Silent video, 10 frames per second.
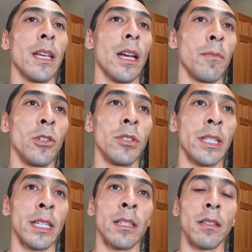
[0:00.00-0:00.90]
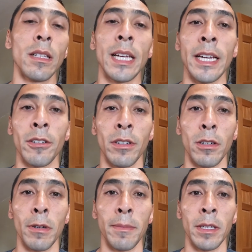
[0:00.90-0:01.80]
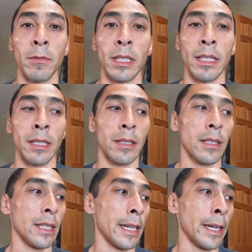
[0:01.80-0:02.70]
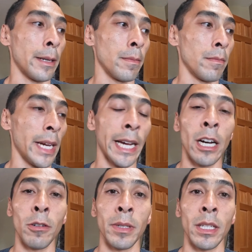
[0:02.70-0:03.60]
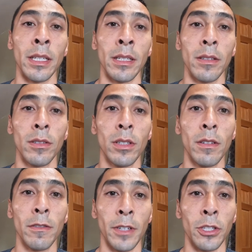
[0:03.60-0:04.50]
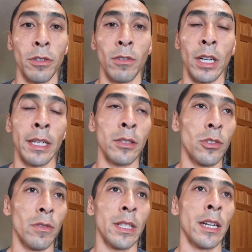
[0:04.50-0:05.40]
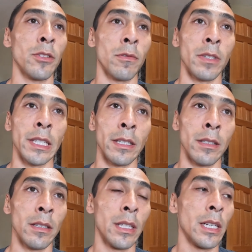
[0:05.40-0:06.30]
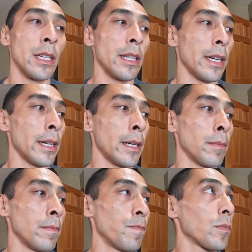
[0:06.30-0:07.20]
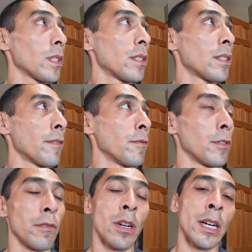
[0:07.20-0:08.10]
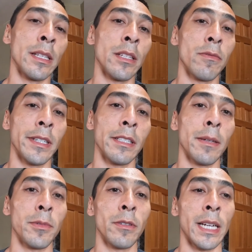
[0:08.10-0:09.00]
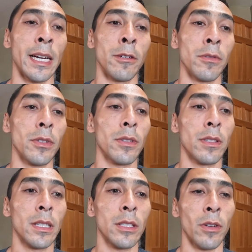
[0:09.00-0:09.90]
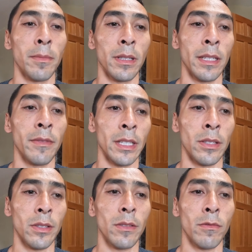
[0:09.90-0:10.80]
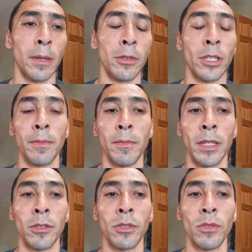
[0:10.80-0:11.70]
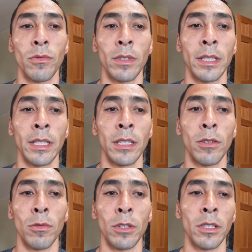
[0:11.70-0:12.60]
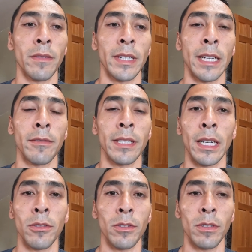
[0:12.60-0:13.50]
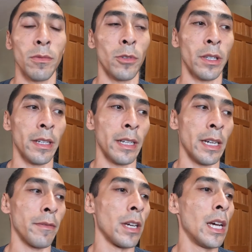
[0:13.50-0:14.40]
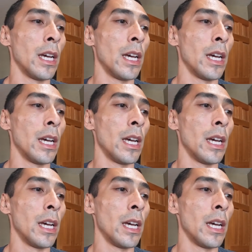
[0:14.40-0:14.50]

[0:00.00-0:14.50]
I'm using lighter equipment with this. Um, my Albi fishing rods, 3,000 reel, um, seven foot rod that's rated up to an ounce. So I believe this Rebel Jumping and Minnow's three quarters of an ounce an ounce, so it's more than enough.